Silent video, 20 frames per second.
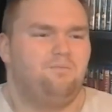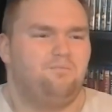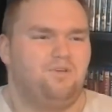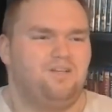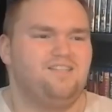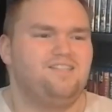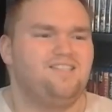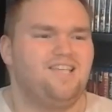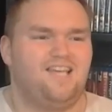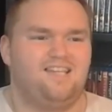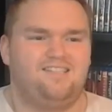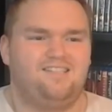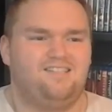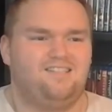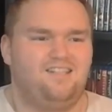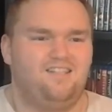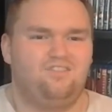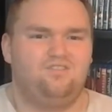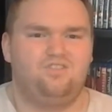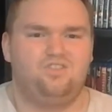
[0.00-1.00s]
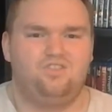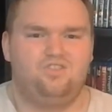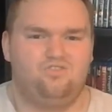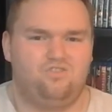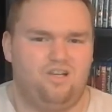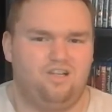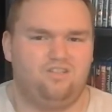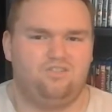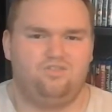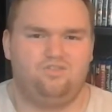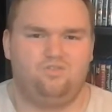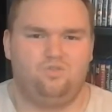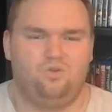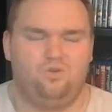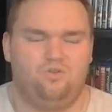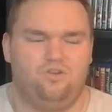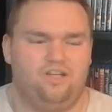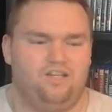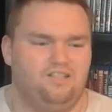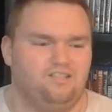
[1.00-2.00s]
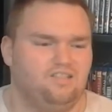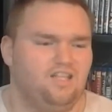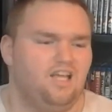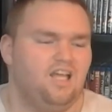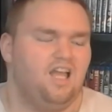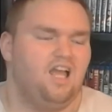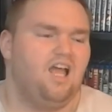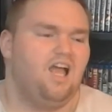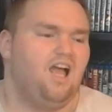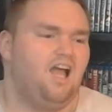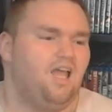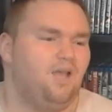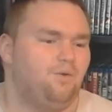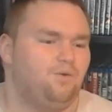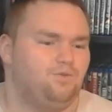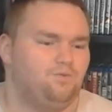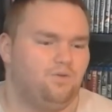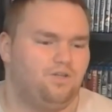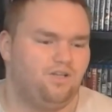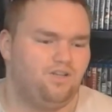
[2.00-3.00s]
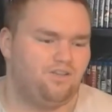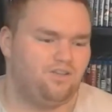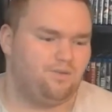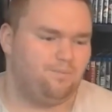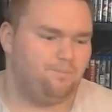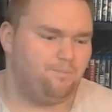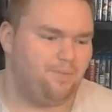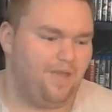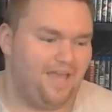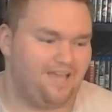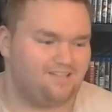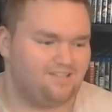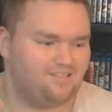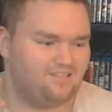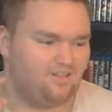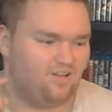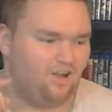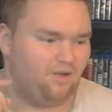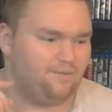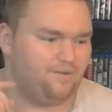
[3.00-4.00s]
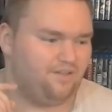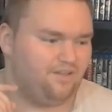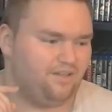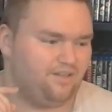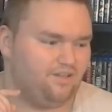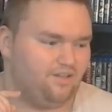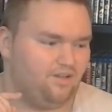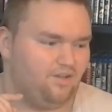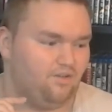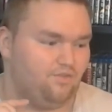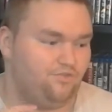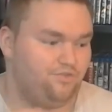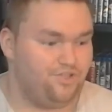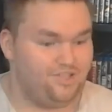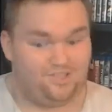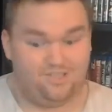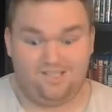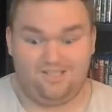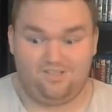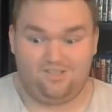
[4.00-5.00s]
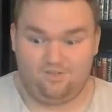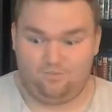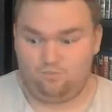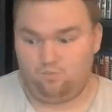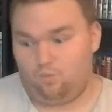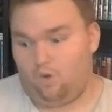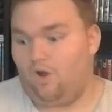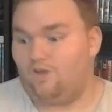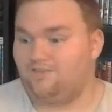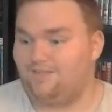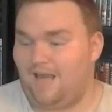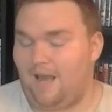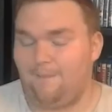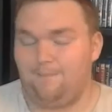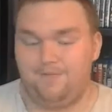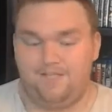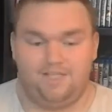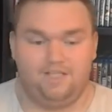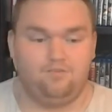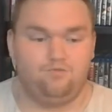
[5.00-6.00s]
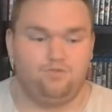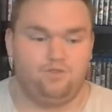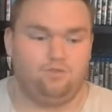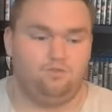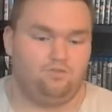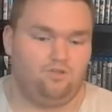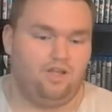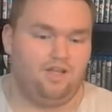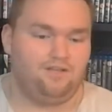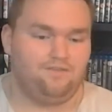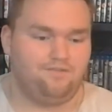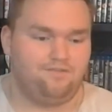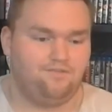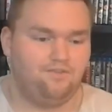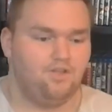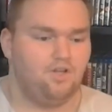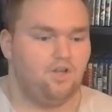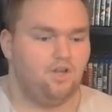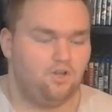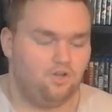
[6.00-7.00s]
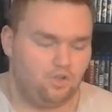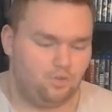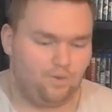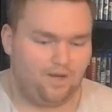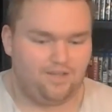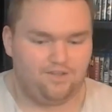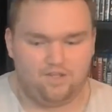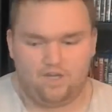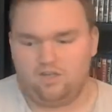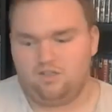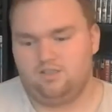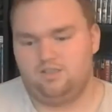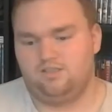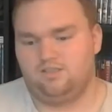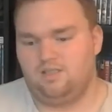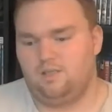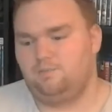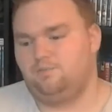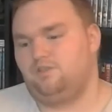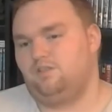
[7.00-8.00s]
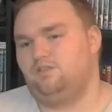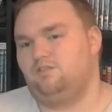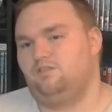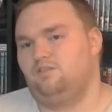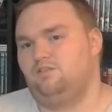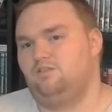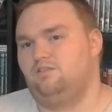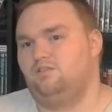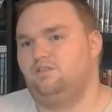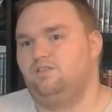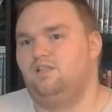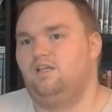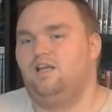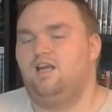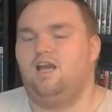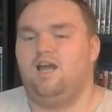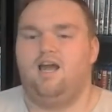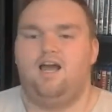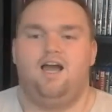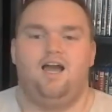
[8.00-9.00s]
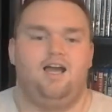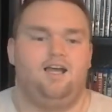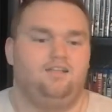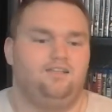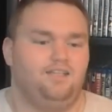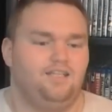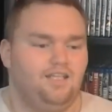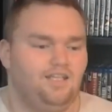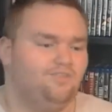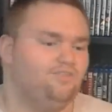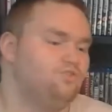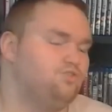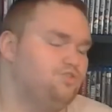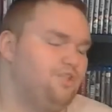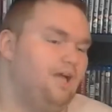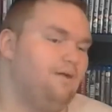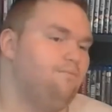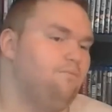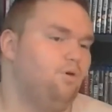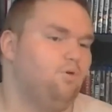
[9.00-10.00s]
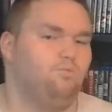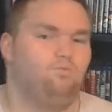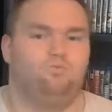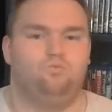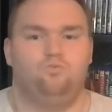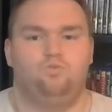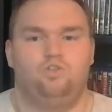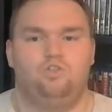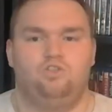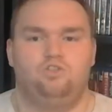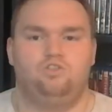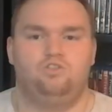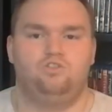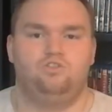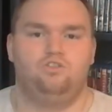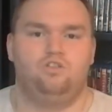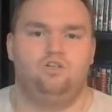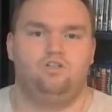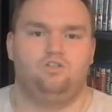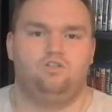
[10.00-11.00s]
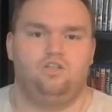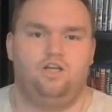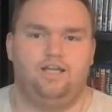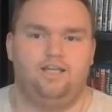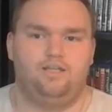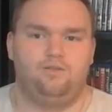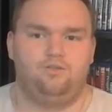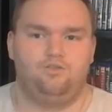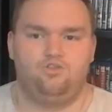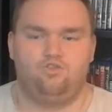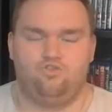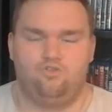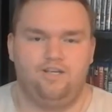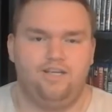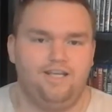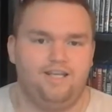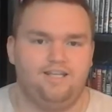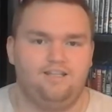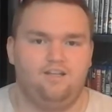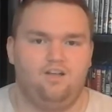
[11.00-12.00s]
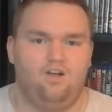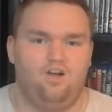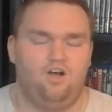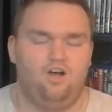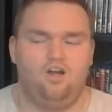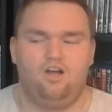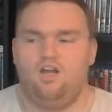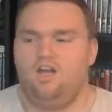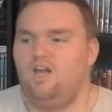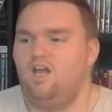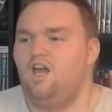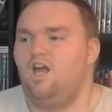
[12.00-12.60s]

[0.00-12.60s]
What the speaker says: princesses in distress stories. It was one of the best kind of like, this is what's happening in real life. The way the ugly stepsisters and the evil stepmom was like treating her.